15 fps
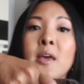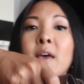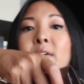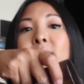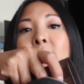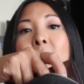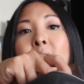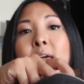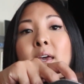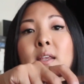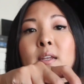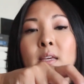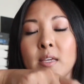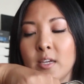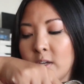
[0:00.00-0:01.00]
And
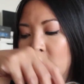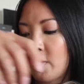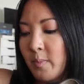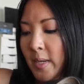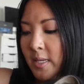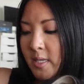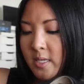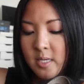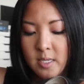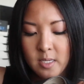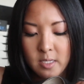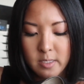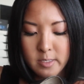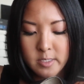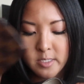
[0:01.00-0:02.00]
then in go my
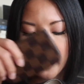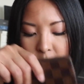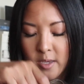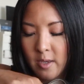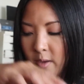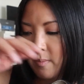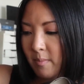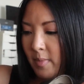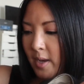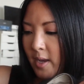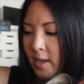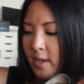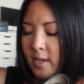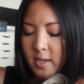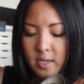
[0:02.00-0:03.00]
keys,
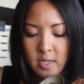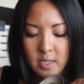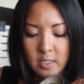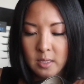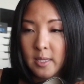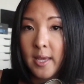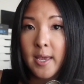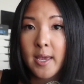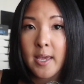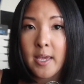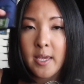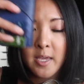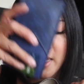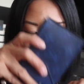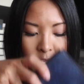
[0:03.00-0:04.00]
my
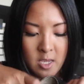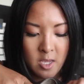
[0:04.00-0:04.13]
clay,